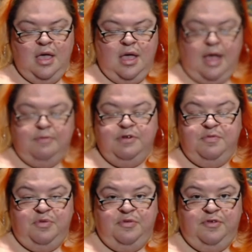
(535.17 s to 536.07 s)
I would have
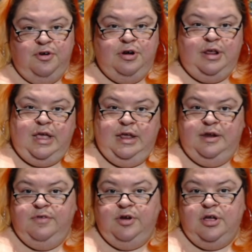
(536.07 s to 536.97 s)
preferred a
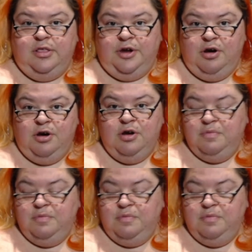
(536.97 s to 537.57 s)
different color yarn,